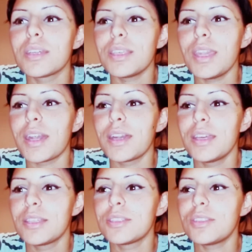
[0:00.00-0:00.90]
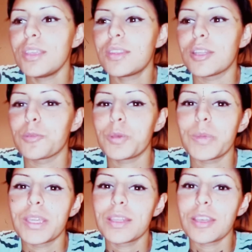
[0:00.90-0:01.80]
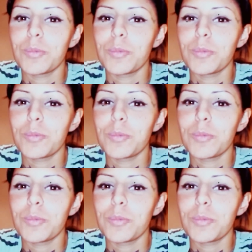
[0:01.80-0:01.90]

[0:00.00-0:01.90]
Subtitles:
yeah, seek therapy, man.